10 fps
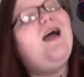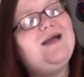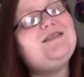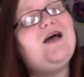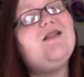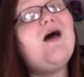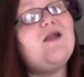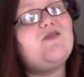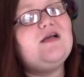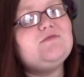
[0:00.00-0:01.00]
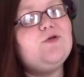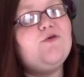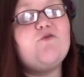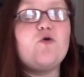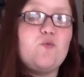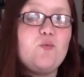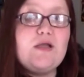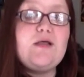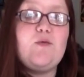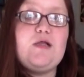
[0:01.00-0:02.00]
I can dye a lot of things blue for a
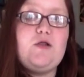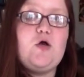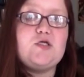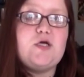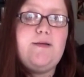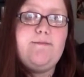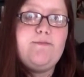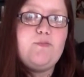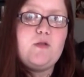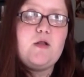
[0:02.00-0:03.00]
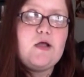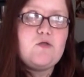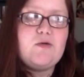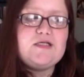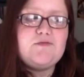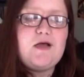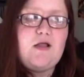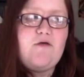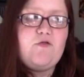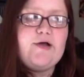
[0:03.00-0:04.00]
really, really long time. Like the rest of my
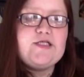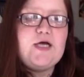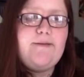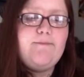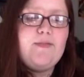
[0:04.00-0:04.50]
life, long time.